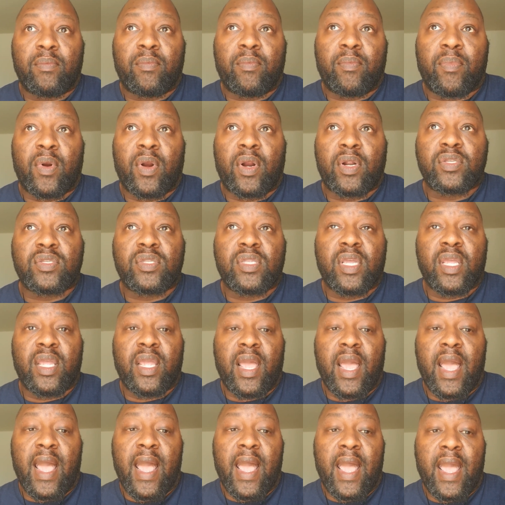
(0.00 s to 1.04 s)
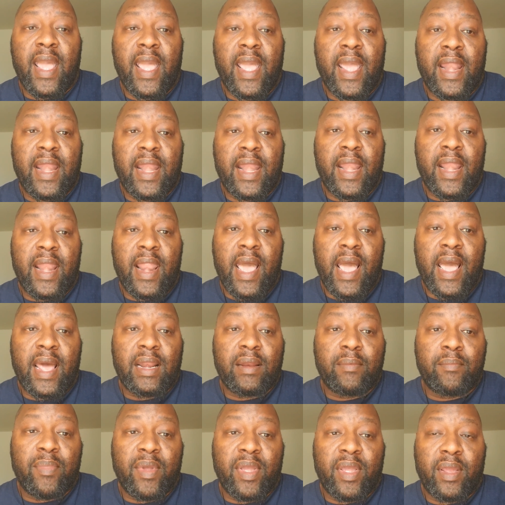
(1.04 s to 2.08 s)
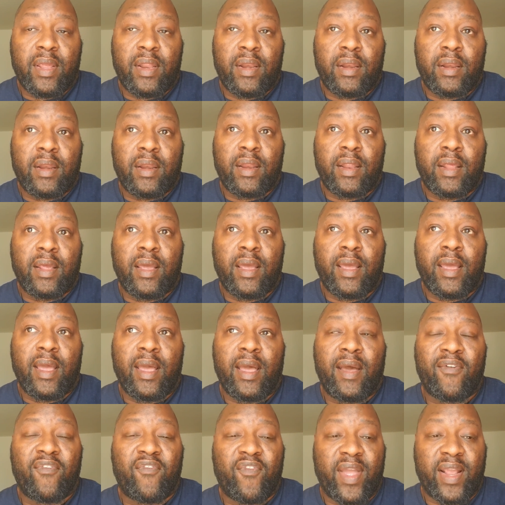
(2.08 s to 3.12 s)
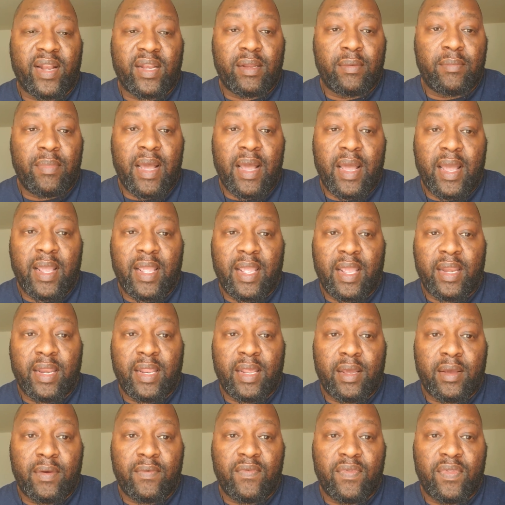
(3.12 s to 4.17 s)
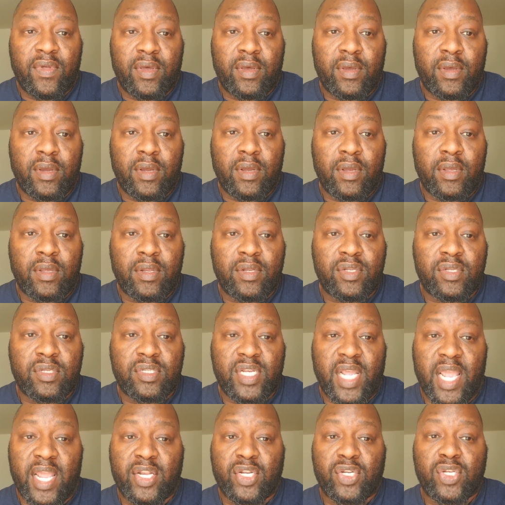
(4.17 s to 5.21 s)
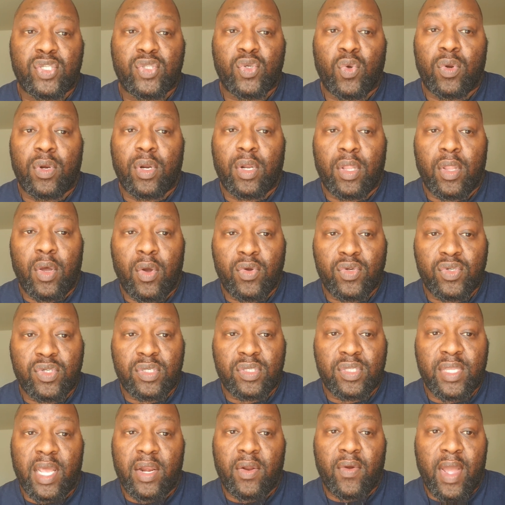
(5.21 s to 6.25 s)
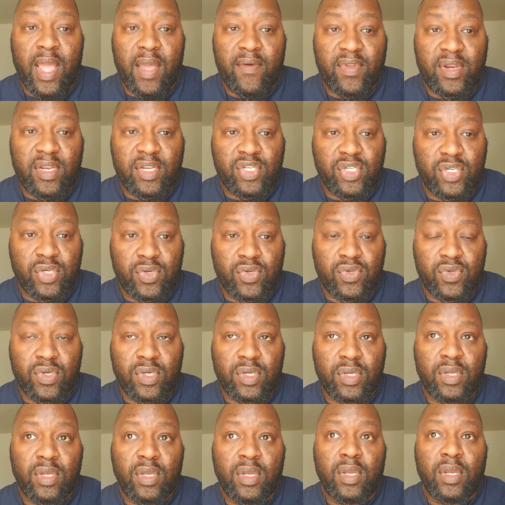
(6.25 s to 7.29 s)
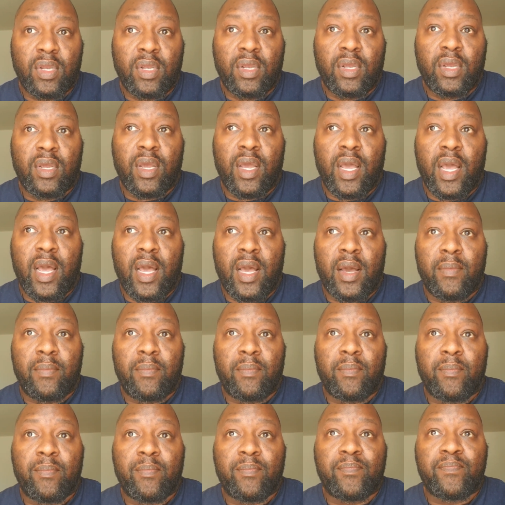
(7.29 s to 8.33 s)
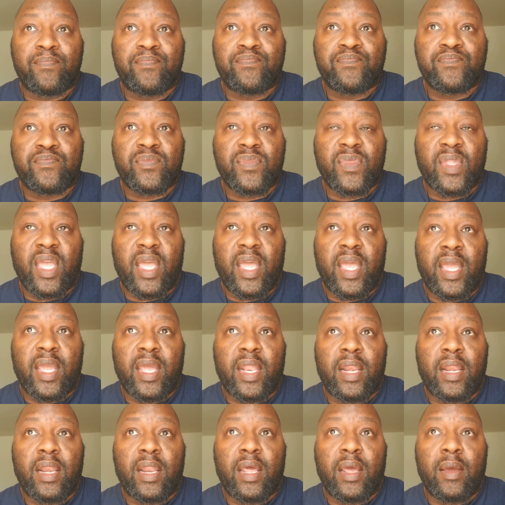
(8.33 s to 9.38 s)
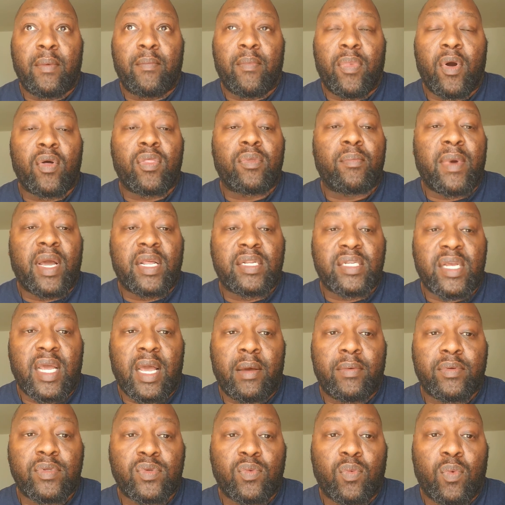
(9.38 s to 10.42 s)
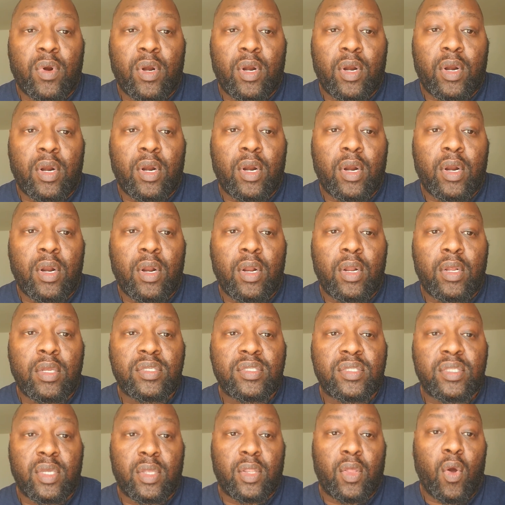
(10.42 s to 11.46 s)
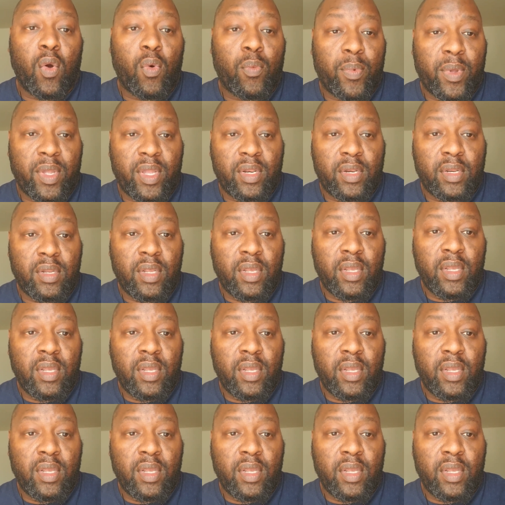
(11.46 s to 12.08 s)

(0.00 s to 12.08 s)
Personally, I had not been affected by any of the changes or the closures. I don't have any children. And both of my jobs were still open